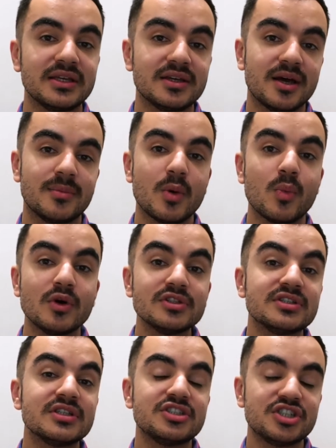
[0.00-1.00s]
income
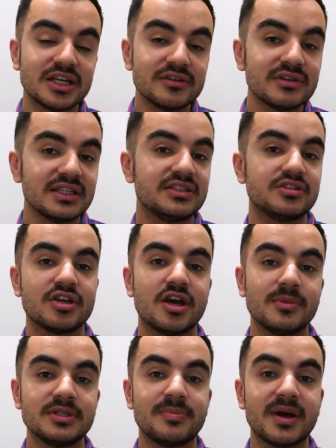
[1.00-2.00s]
was generally
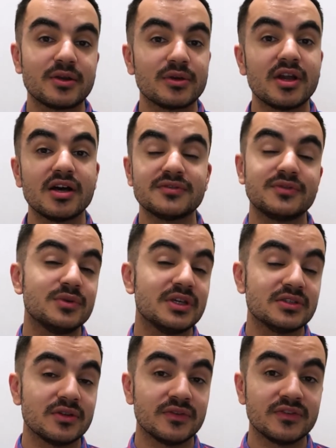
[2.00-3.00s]
determined by your last few
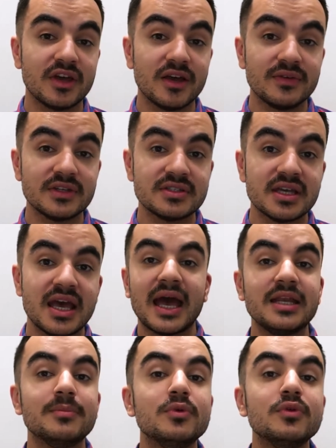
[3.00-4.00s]
years of service,
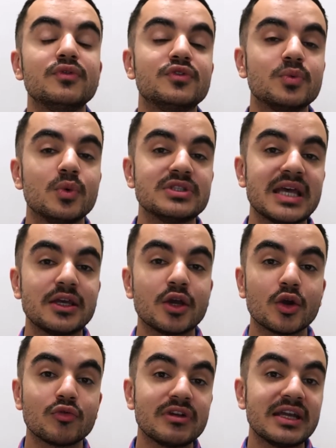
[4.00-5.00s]
and it moved towards a
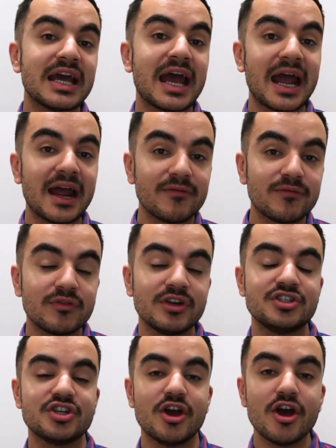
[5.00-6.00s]
career
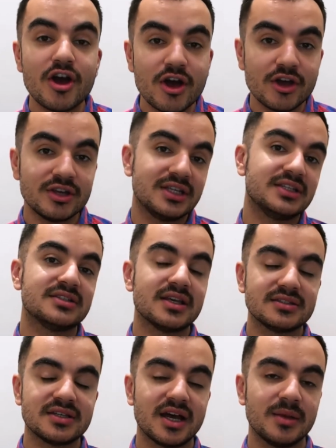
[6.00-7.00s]
average earnings
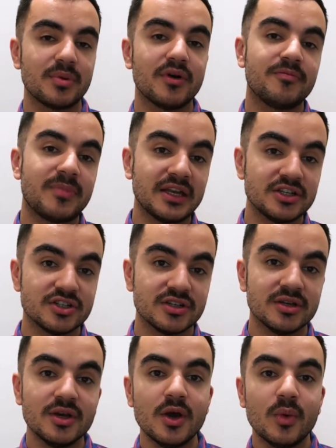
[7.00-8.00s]
type of
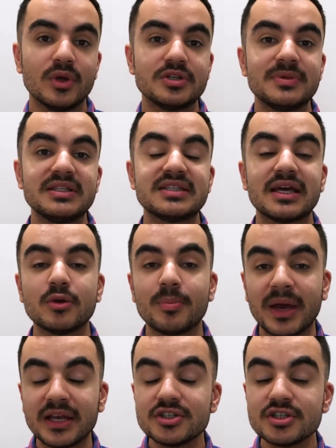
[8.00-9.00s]
pension, which means that your
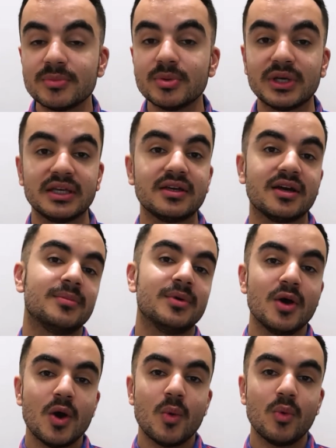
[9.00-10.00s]
pensionable income
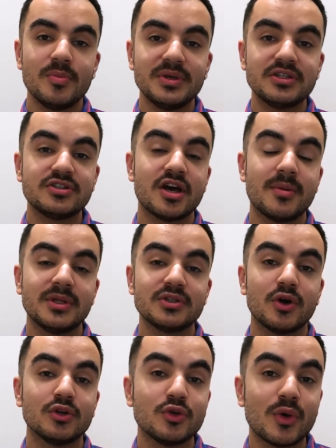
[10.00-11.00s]
will be determined
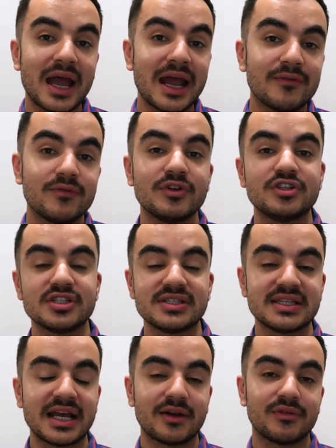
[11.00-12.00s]
on your average
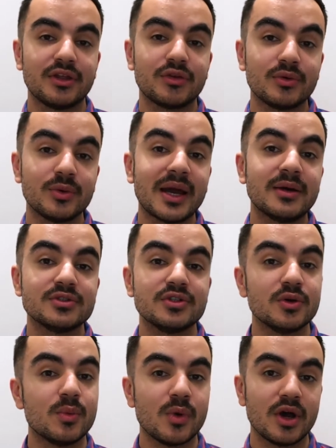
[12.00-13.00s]
salary throughout
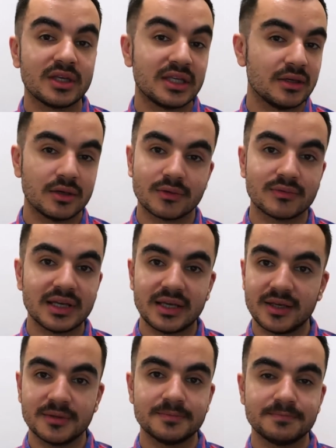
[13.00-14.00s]
your working
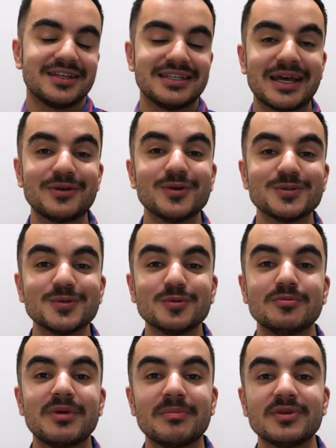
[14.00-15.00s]
career. Now, not
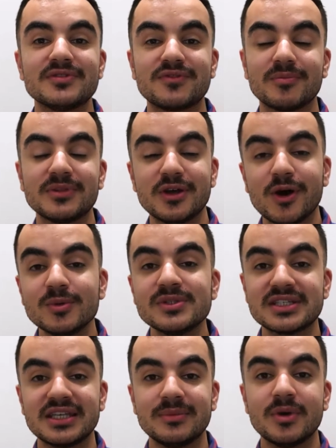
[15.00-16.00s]
all members from the old
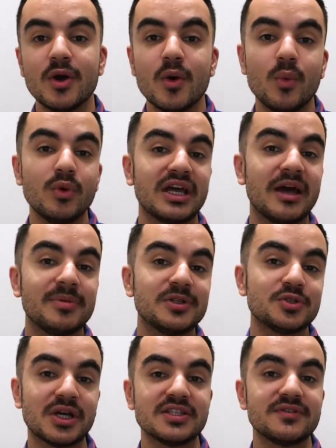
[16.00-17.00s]
scheme would have been
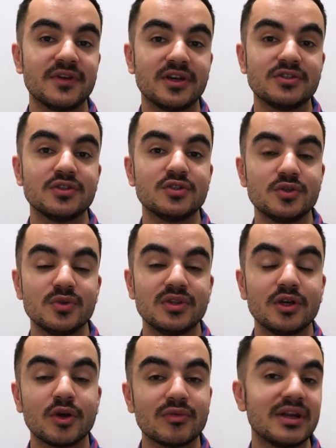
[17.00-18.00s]
transferred to
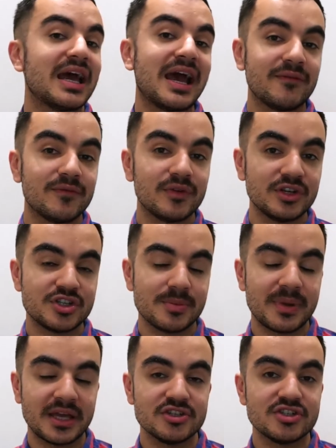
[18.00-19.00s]
the career average
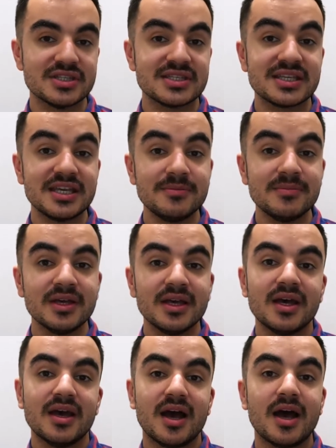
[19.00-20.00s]
pension scheme,
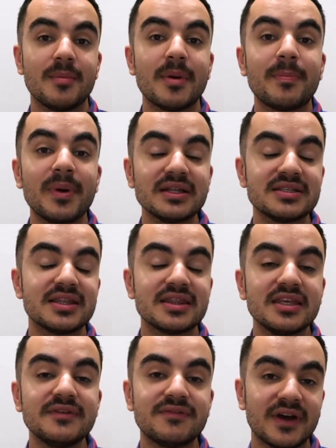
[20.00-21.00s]
um, but
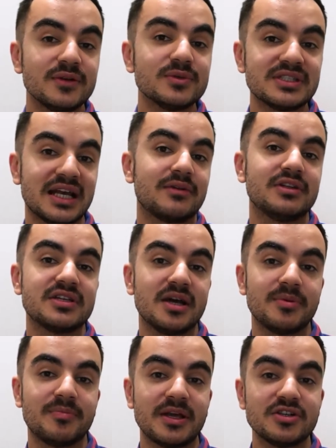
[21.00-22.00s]
the final salary
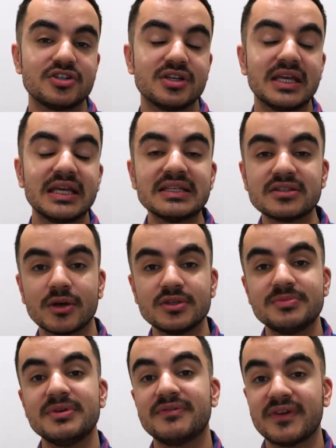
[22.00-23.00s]
type of pension is going
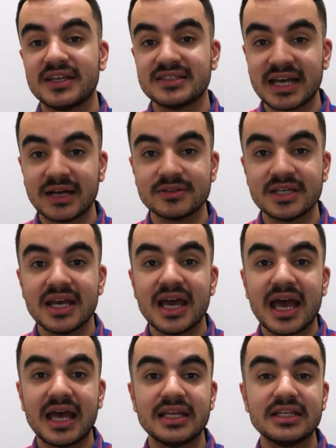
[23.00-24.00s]
to be phased out
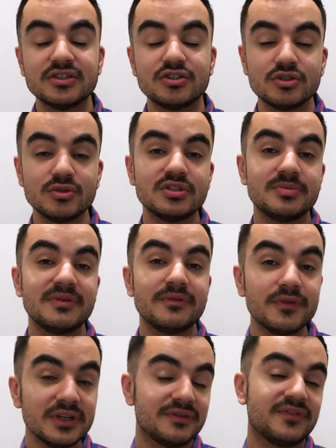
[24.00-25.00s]
and it is due to be
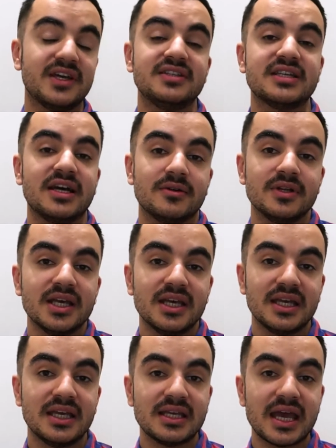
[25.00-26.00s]
fully phased out
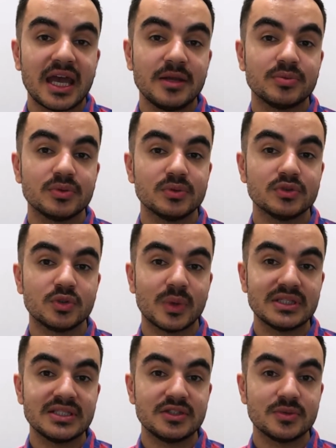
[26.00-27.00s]
in April
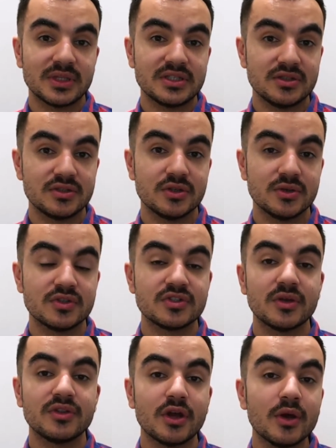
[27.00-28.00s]
2022.
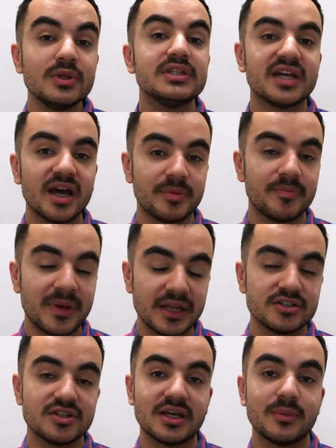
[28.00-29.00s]
So the only type of
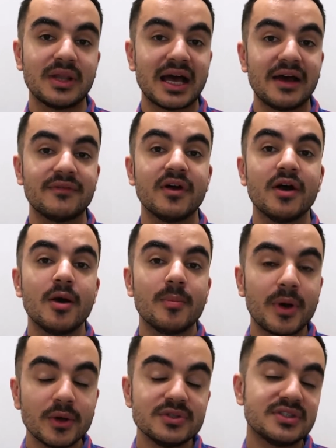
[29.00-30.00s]
pension that we'll have
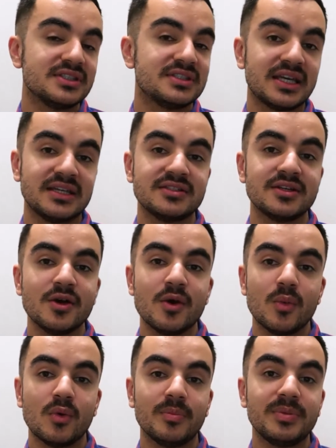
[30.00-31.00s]
post this date
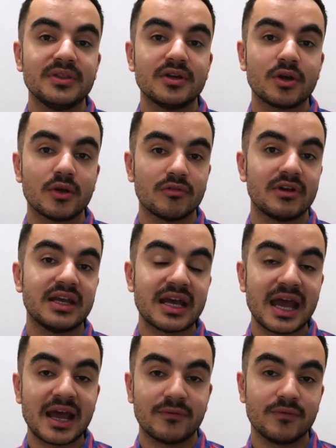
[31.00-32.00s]
will be the career
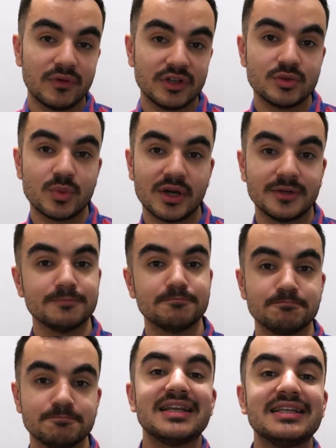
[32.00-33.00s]
average one.
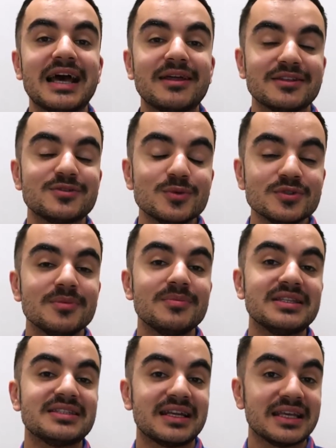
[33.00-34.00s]
Now this also
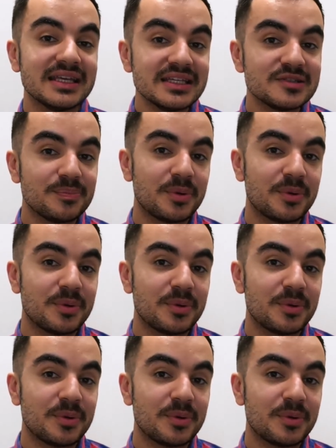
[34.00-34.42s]
means that it is